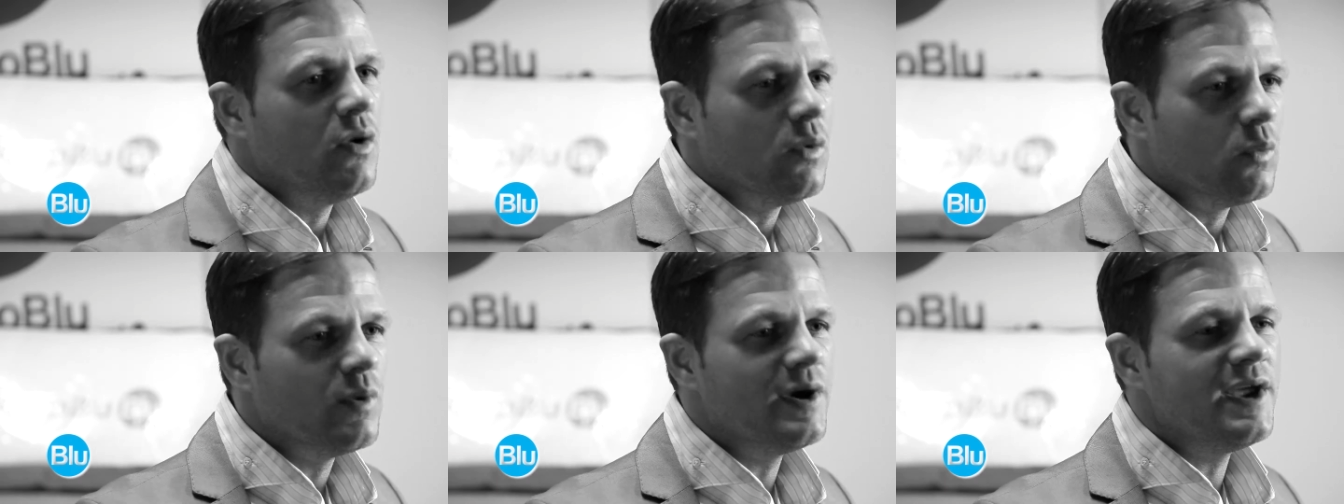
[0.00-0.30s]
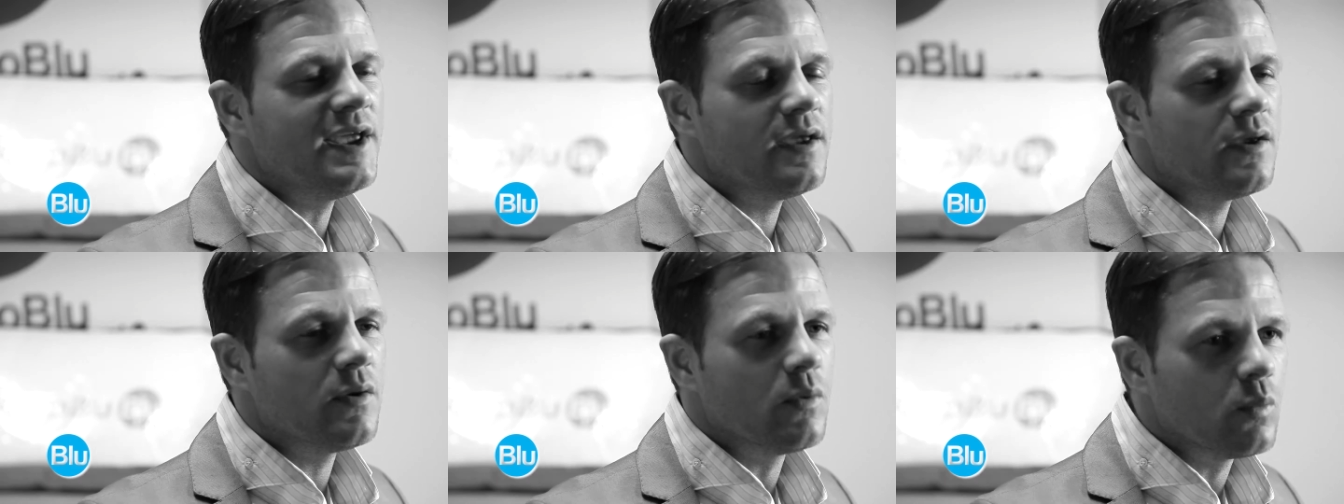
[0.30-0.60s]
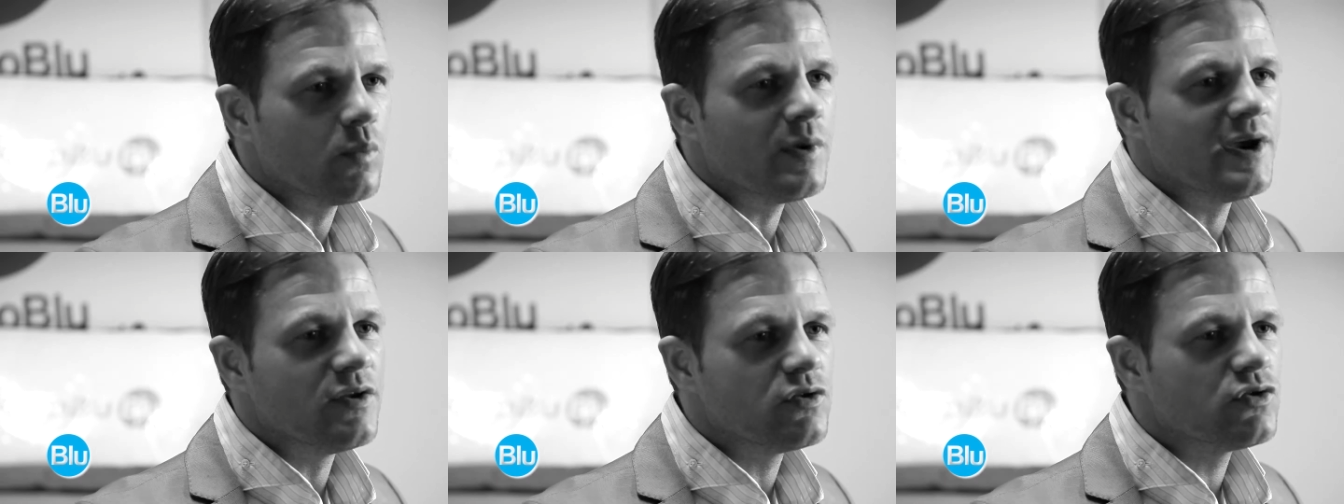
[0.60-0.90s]
we
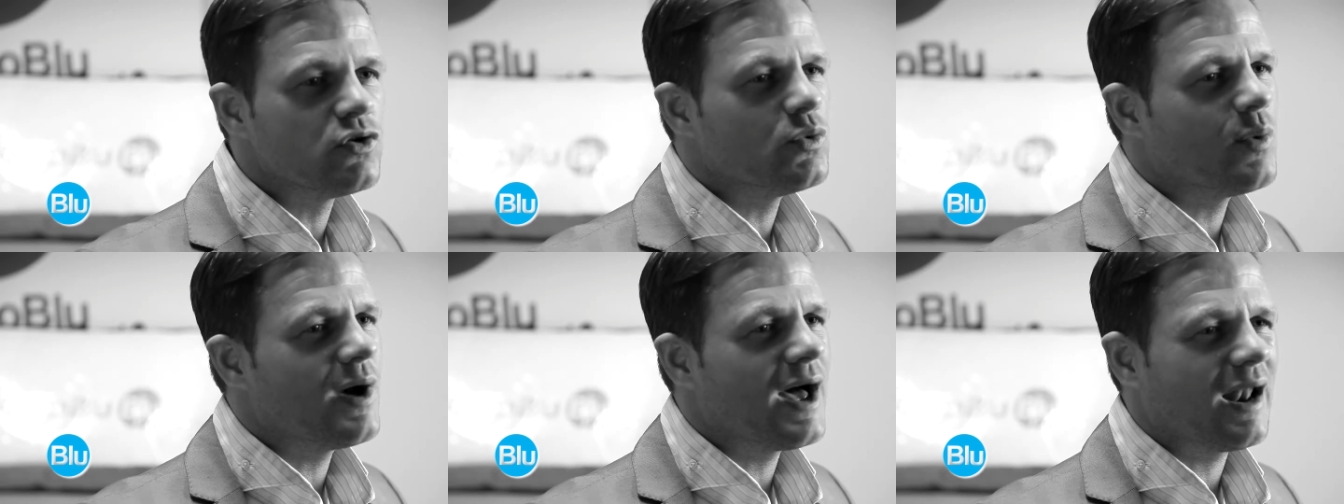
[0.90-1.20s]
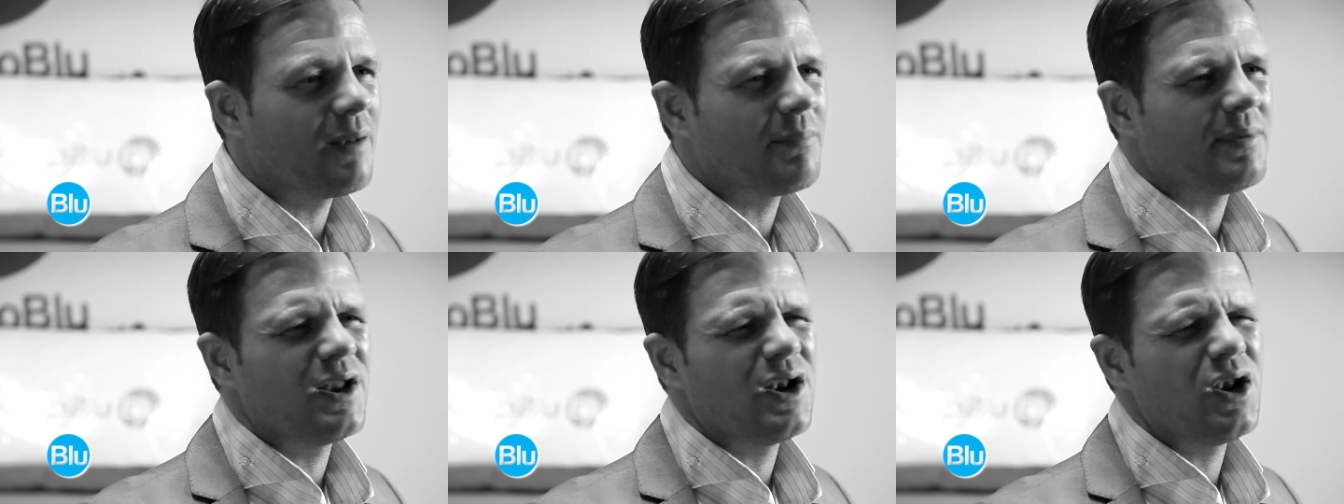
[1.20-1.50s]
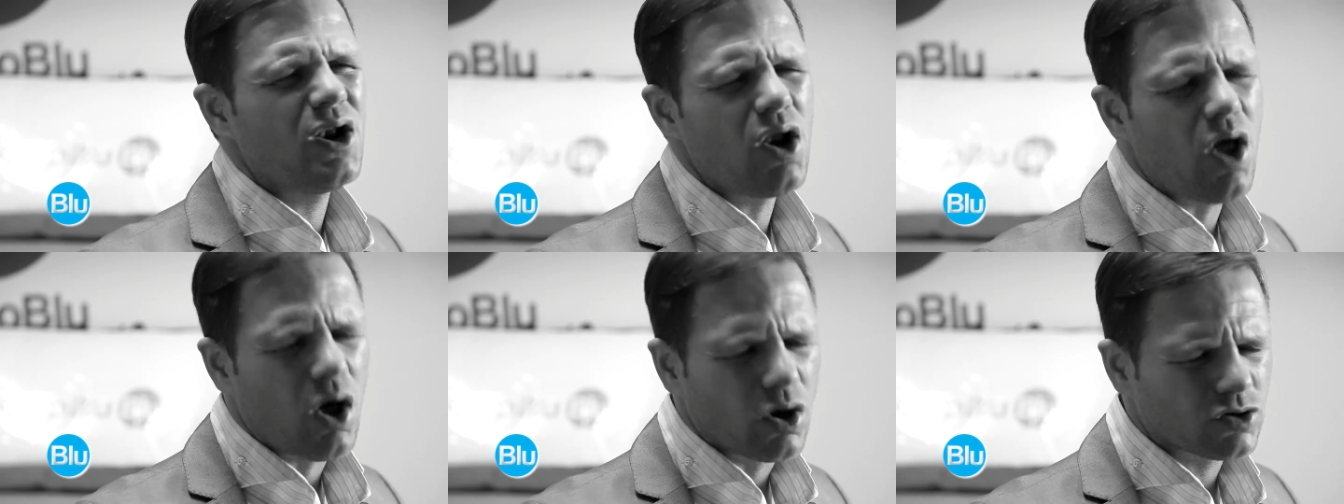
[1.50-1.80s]
we do help a
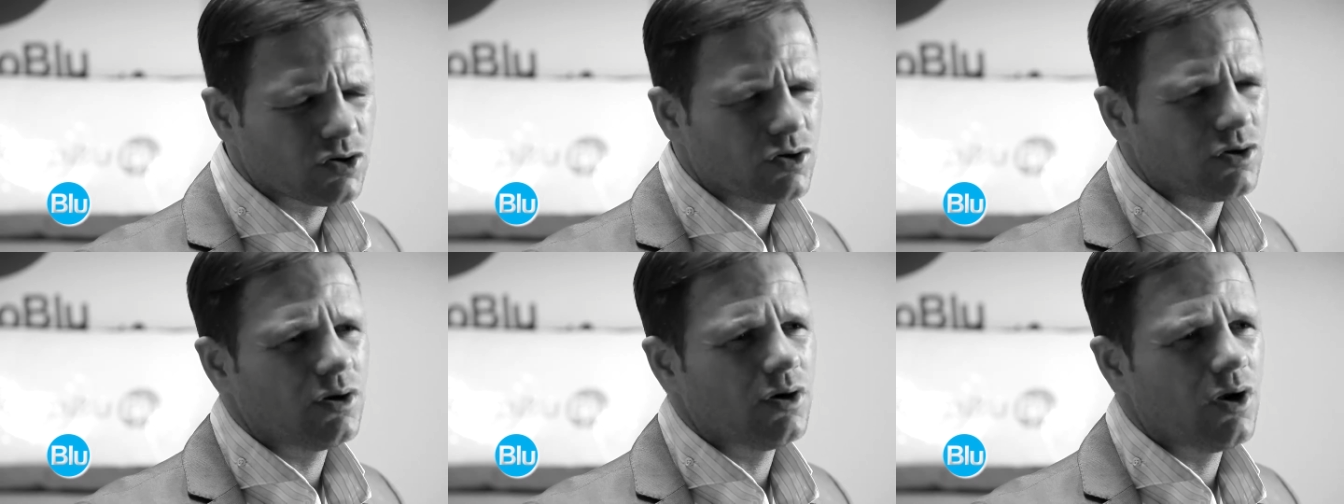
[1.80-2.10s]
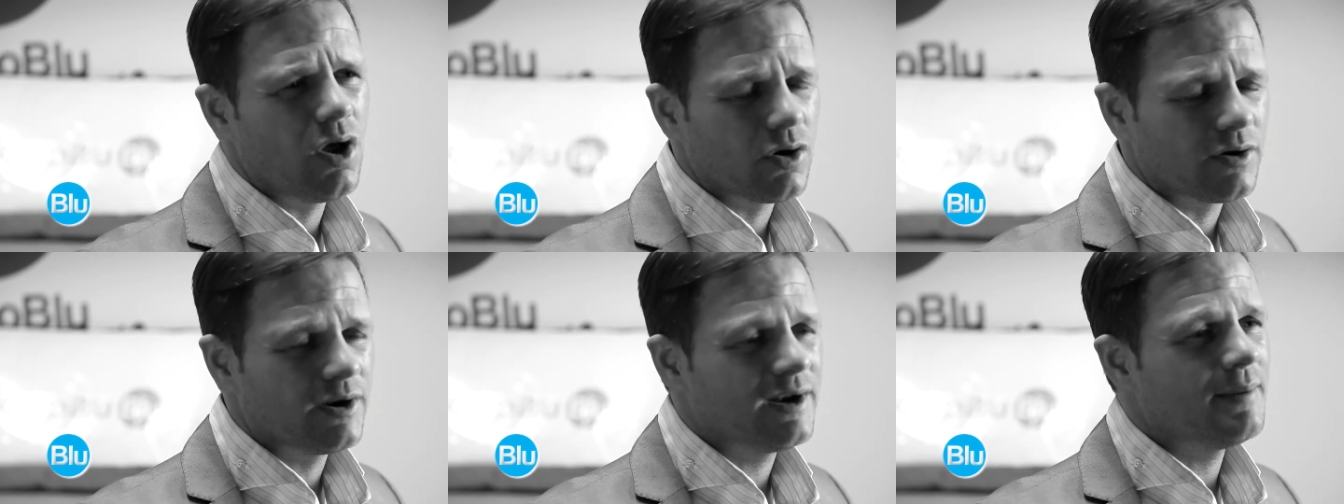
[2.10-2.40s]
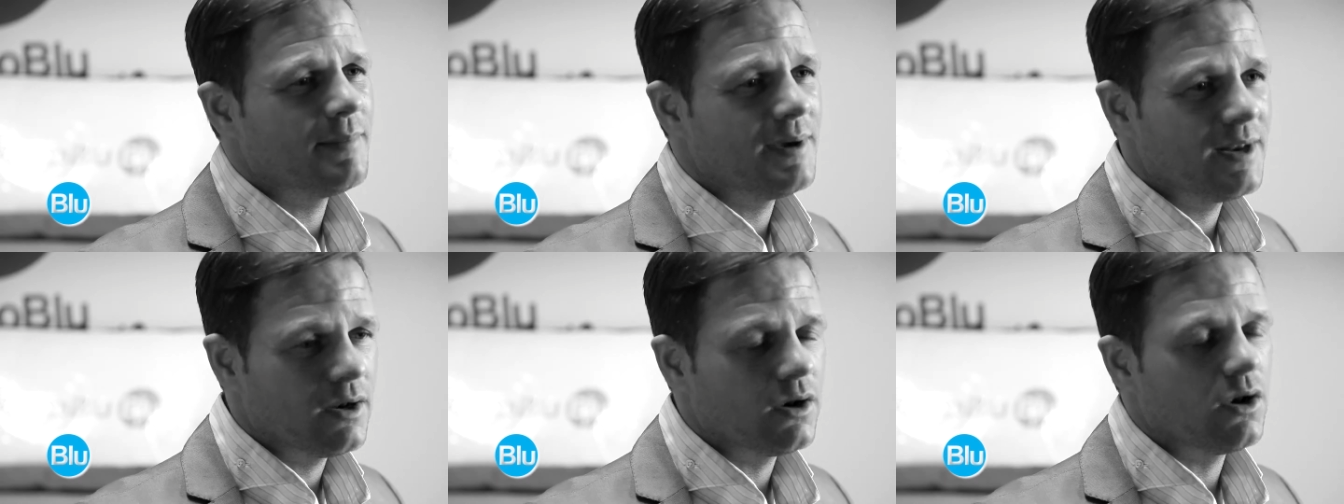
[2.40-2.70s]
lot a lot and
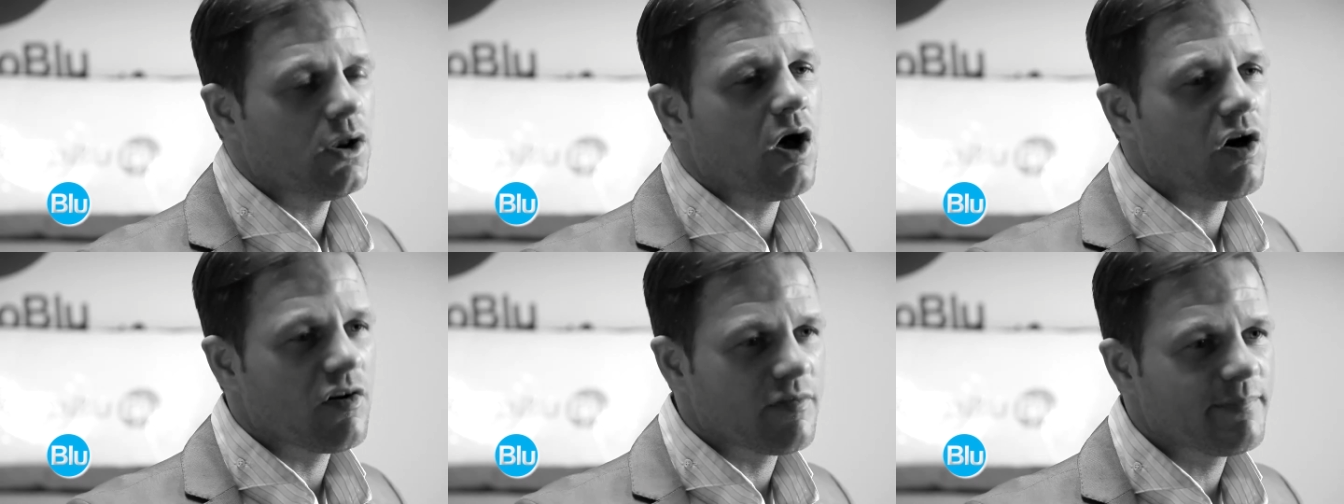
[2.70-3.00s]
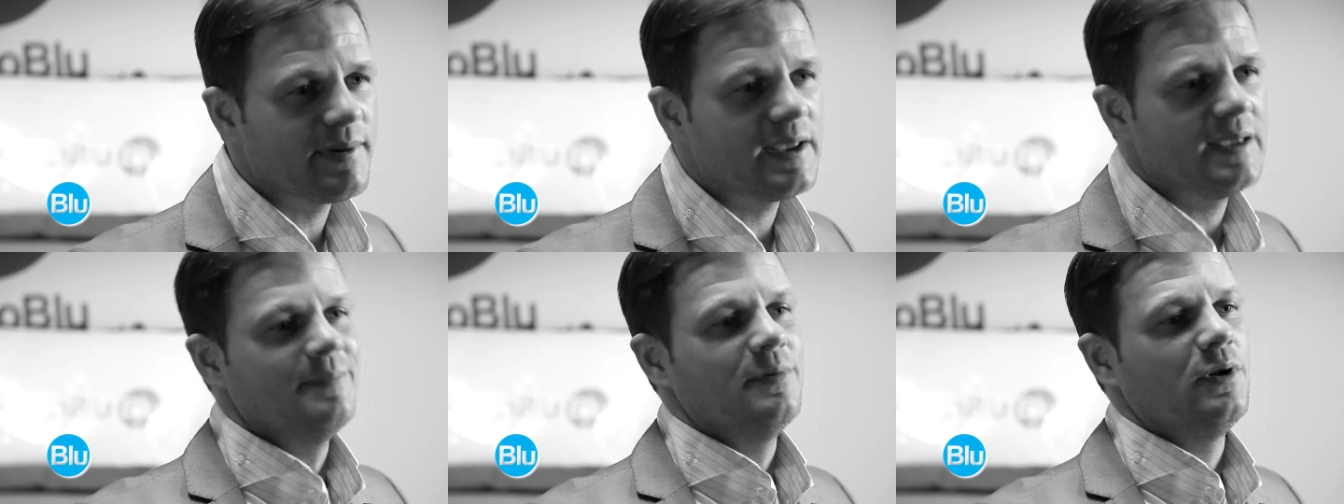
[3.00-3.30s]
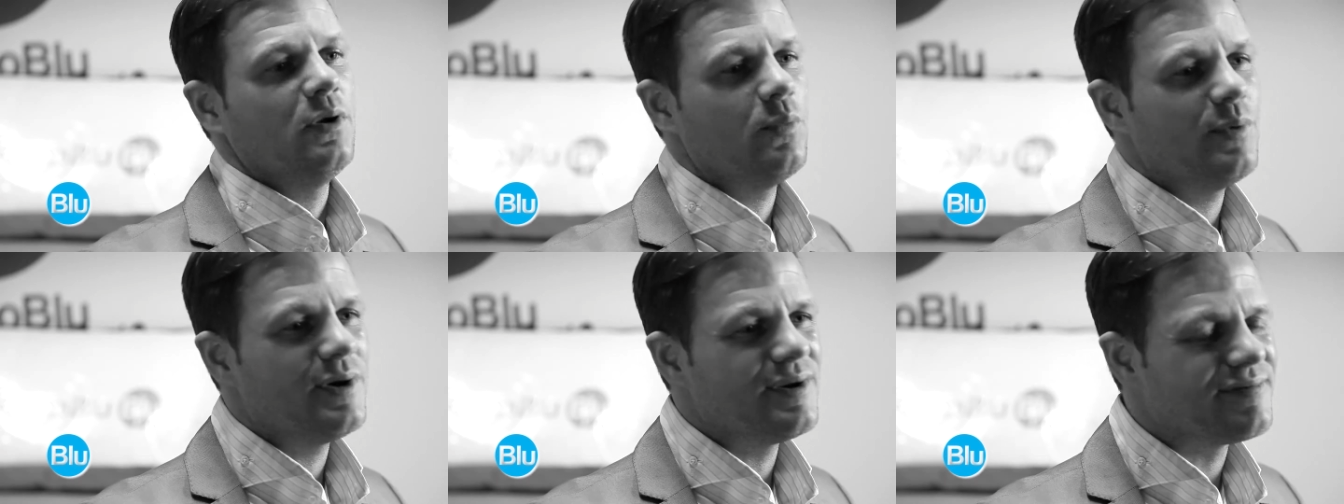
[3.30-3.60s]
I mean a lot of
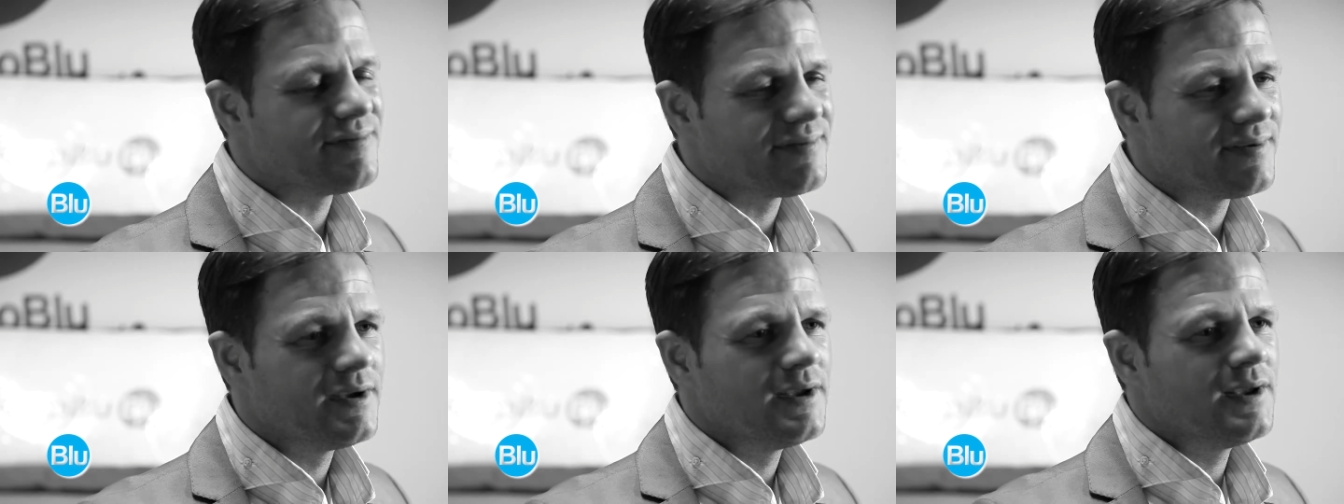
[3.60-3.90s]
people with